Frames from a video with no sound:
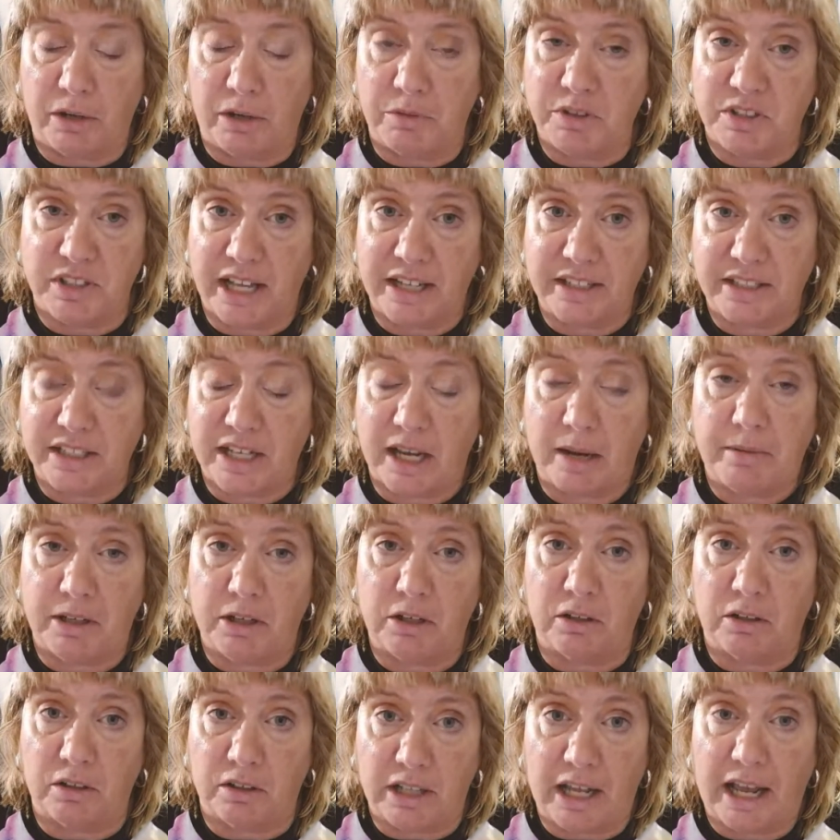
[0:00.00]
It was that time of
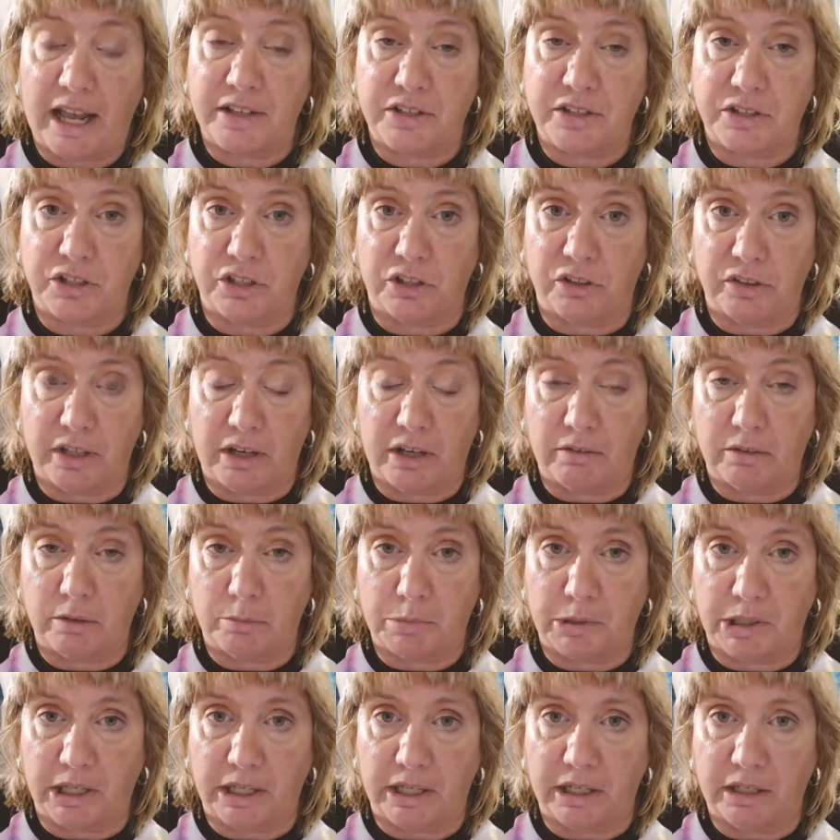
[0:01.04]
year last year and they were
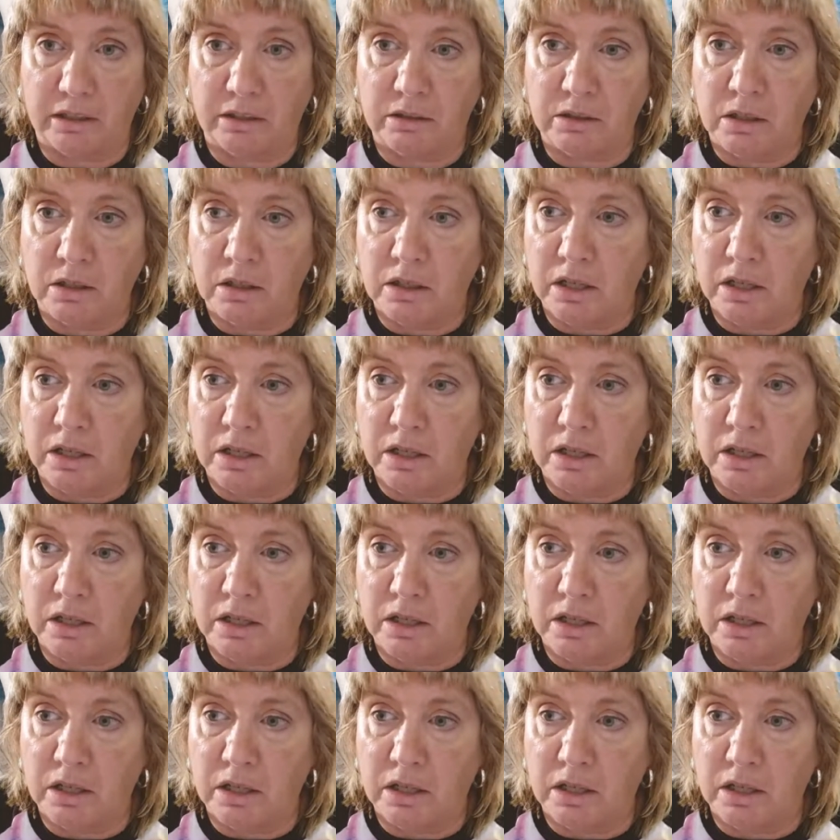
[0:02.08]
buying.